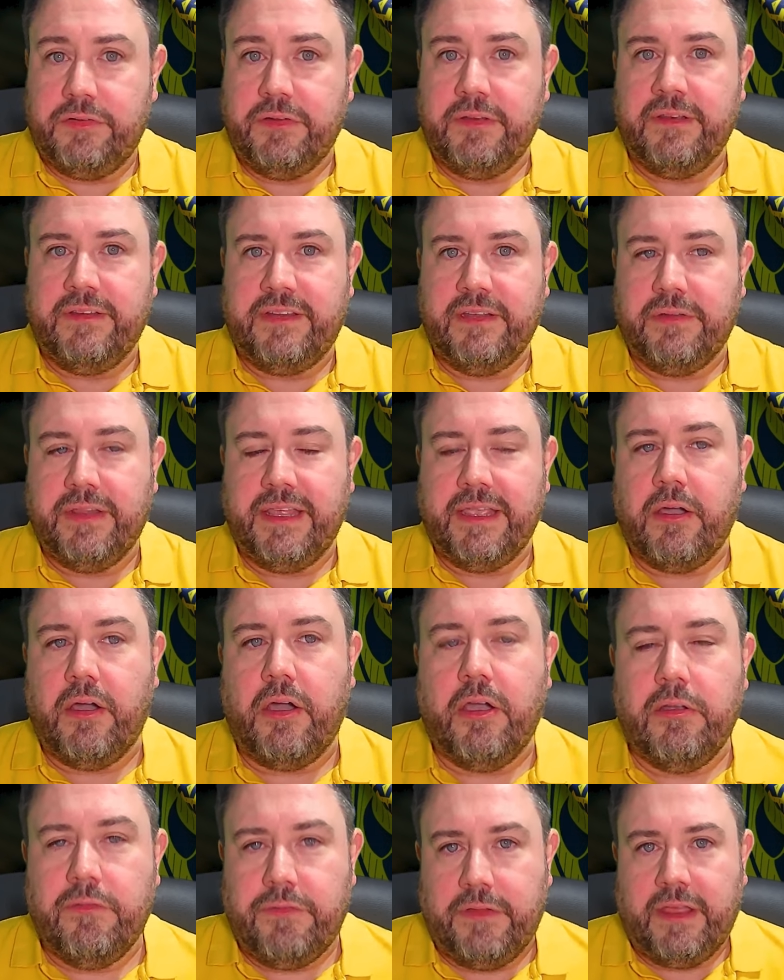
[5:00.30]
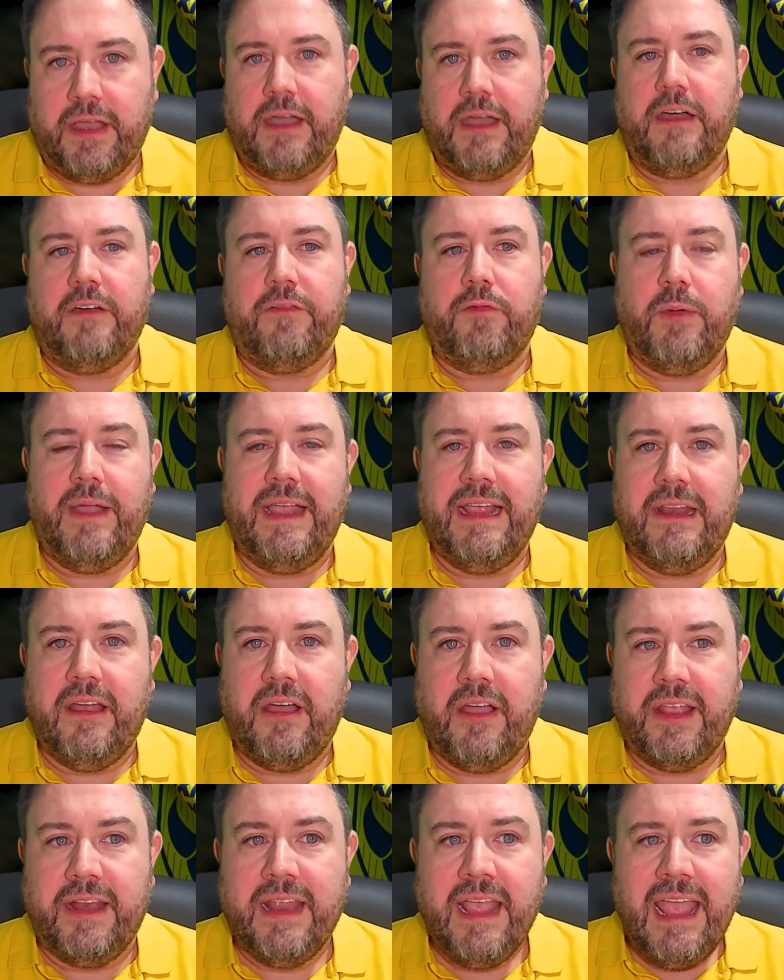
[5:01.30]
until they got over the halfway
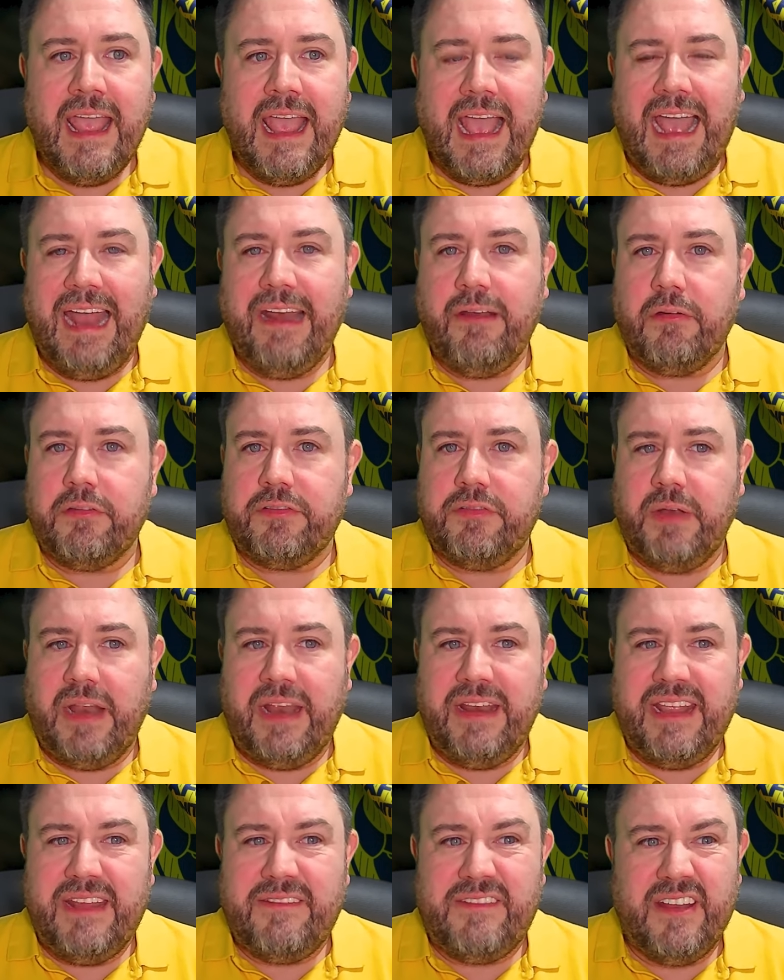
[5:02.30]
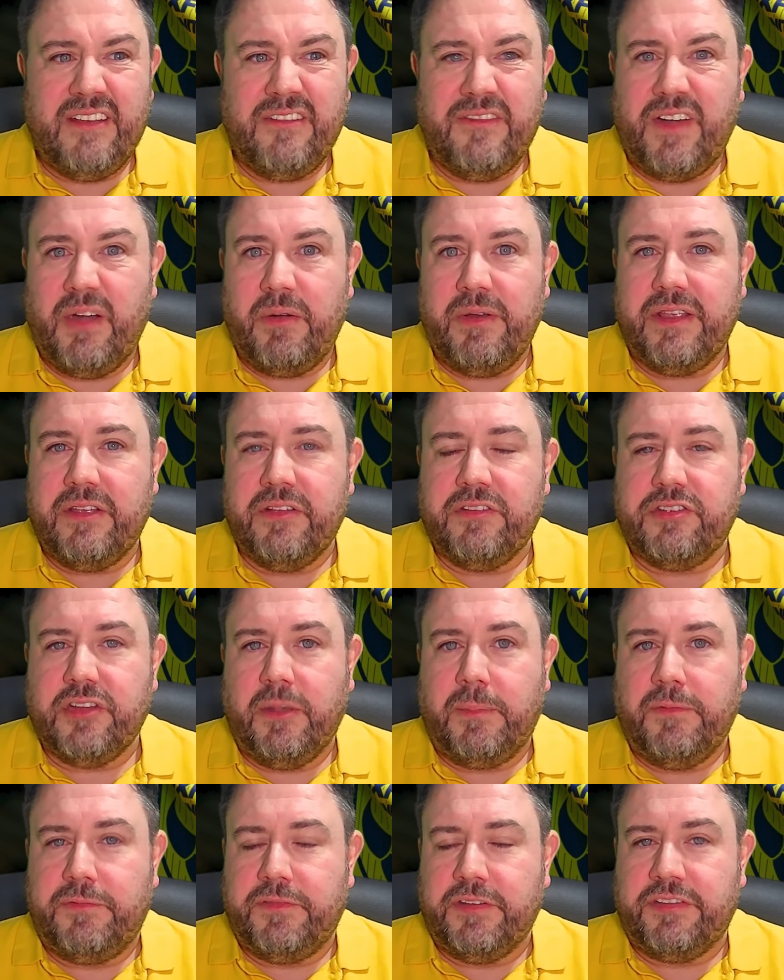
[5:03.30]
line. And they did a very good
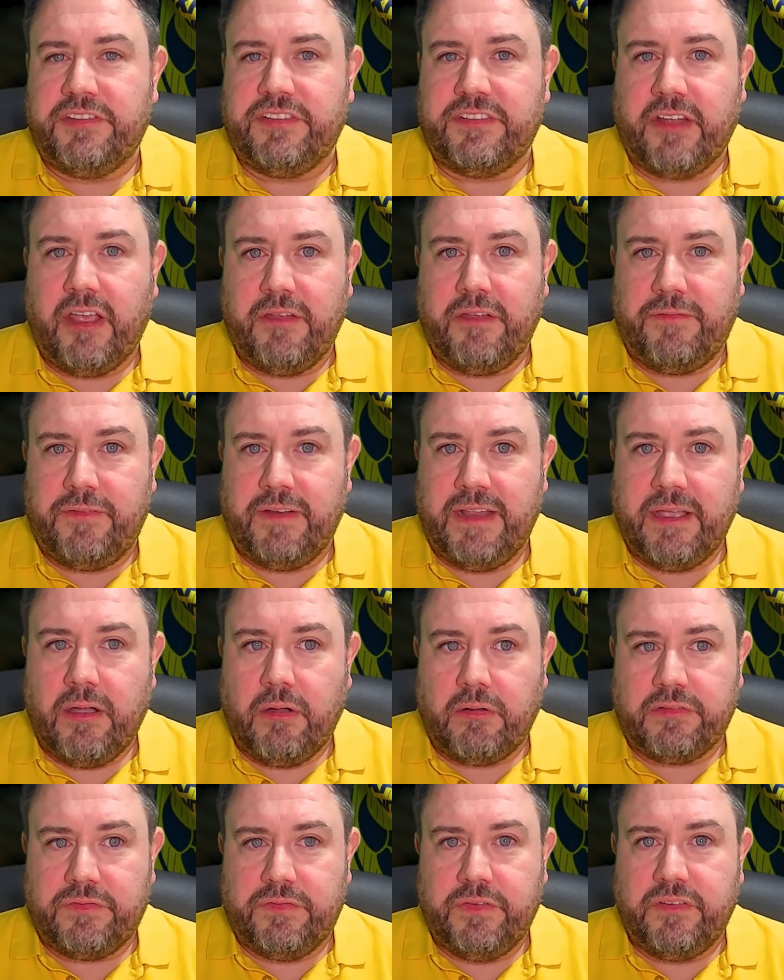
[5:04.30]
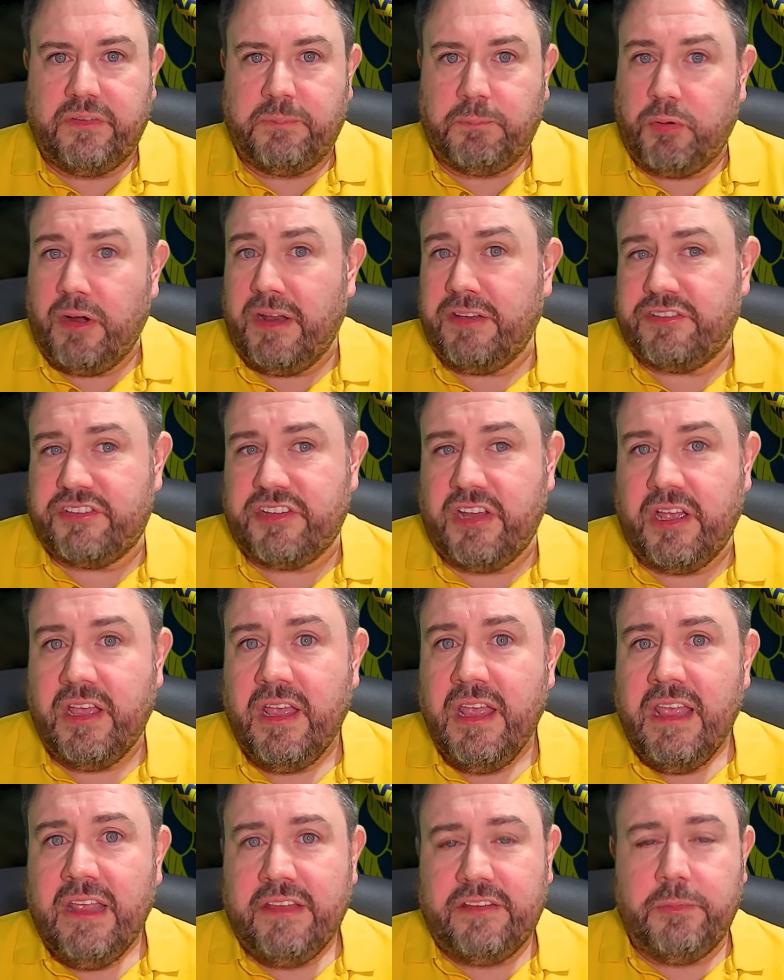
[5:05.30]
job of just stifling Oxford's pressure,
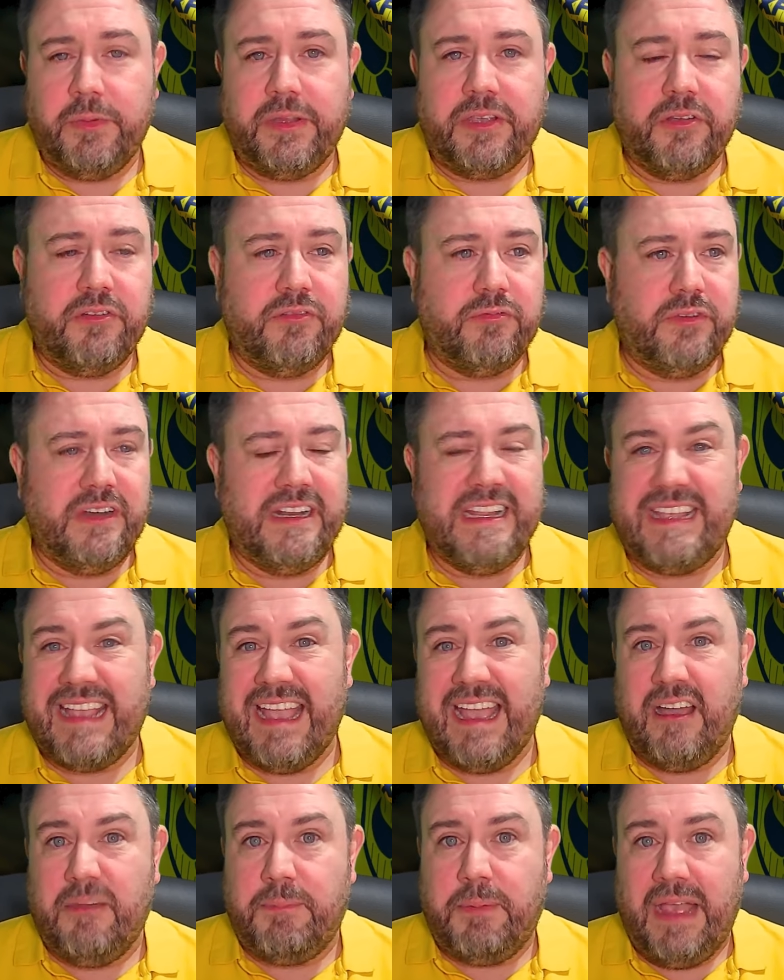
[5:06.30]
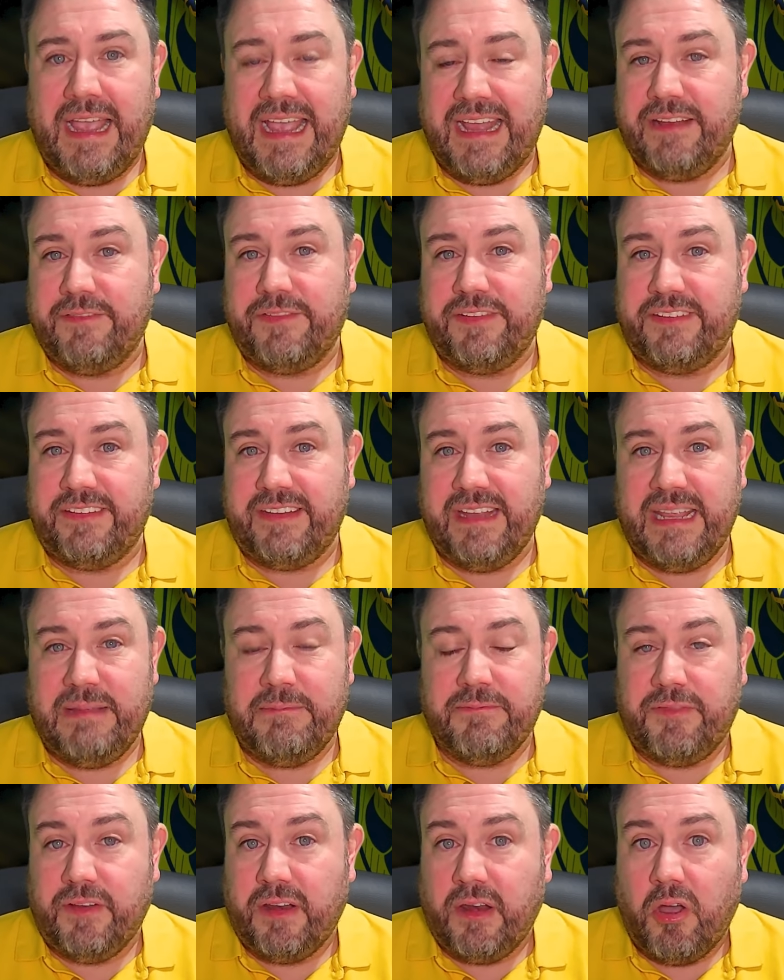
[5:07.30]
so we couldn't really get up ahead of
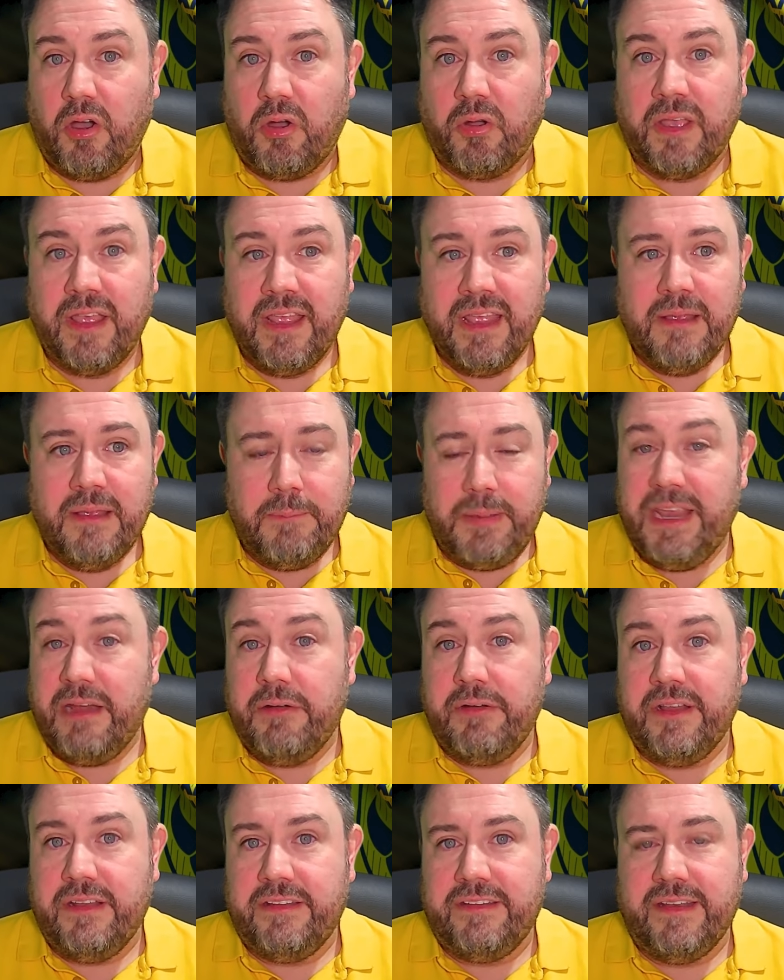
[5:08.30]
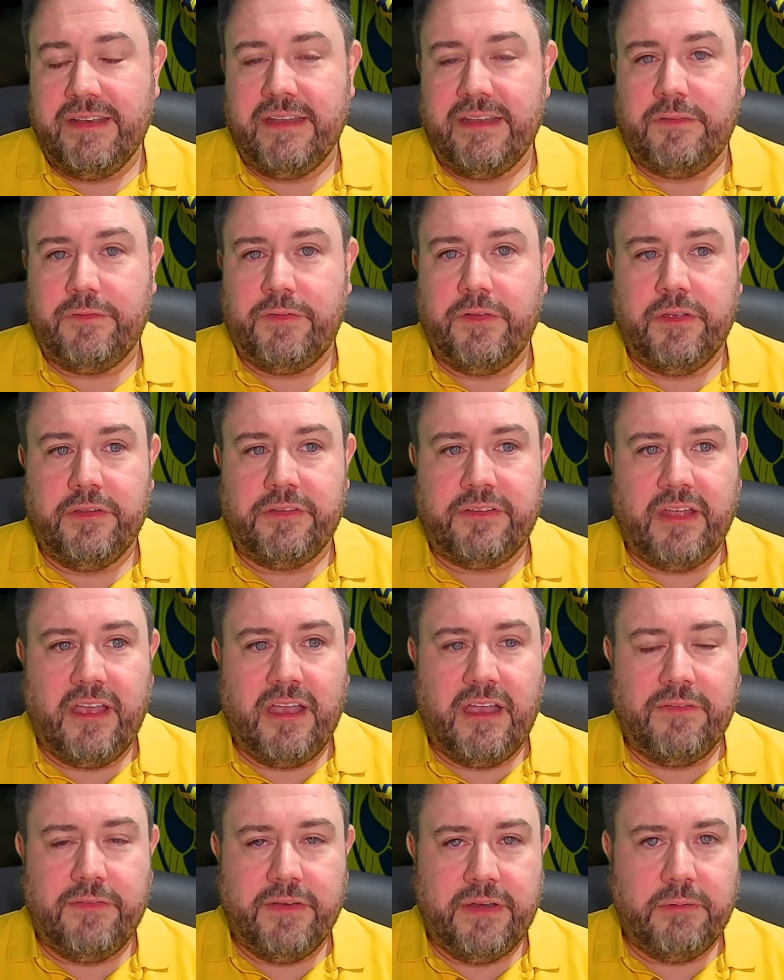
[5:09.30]
steam for long periods in this first
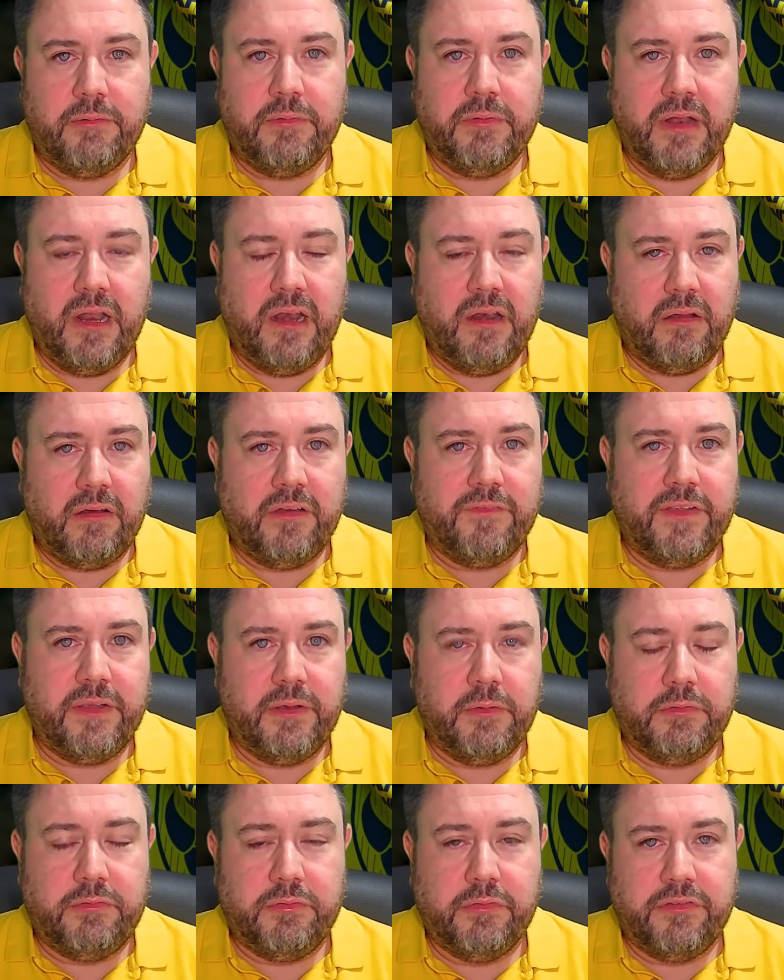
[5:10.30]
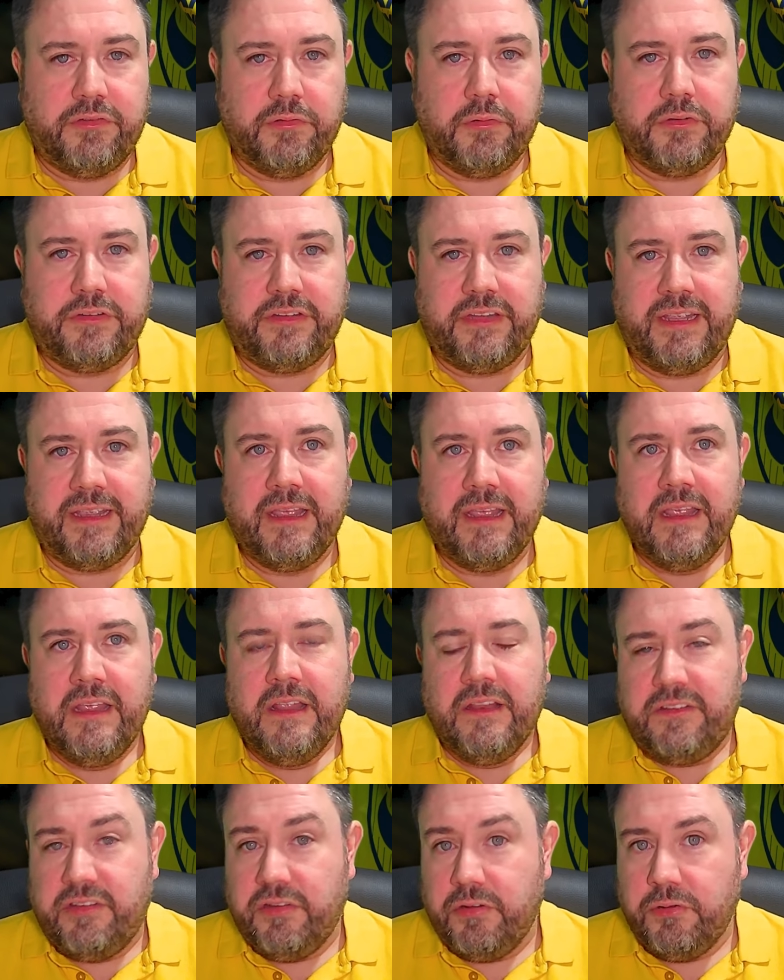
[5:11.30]
half. And a lot of it was resorting
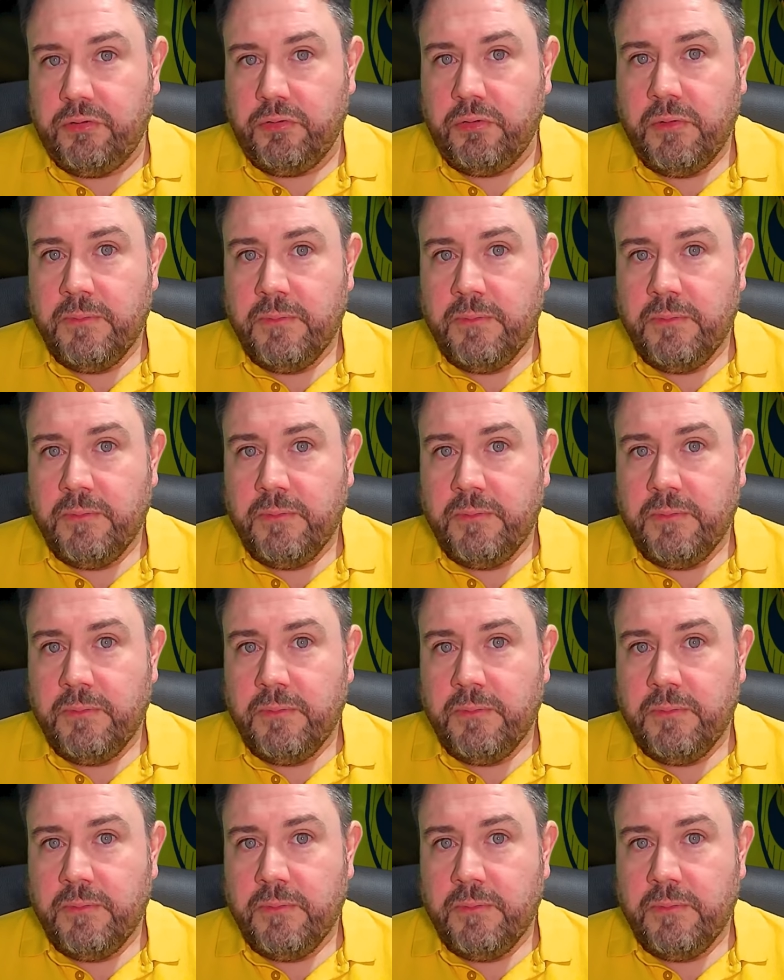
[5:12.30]
to